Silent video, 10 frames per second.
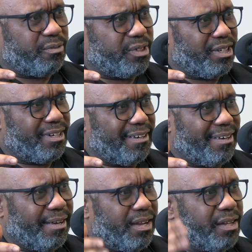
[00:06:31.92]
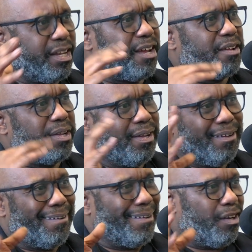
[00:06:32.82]
River. Now,
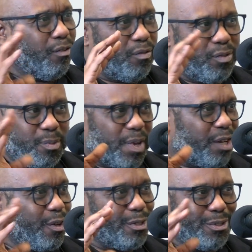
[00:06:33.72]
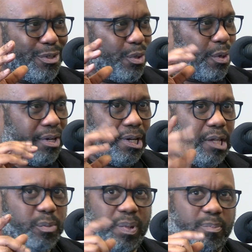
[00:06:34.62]
depending on your historian,
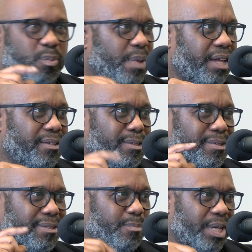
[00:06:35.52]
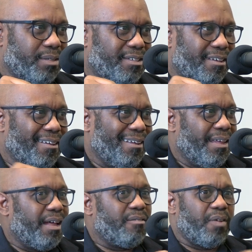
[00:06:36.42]
other people might debate that.
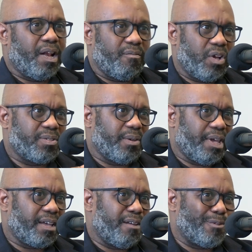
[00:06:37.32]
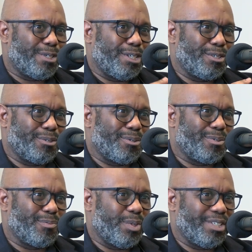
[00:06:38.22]
I've also had
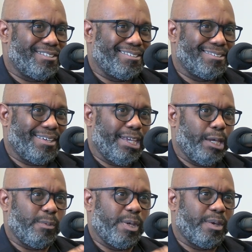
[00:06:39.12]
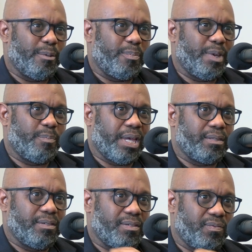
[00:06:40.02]
conversations with Amy
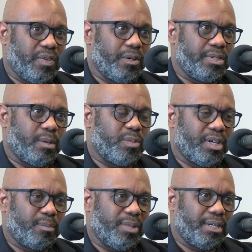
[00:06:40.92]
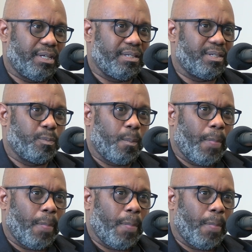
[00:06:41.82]
about this very subject because,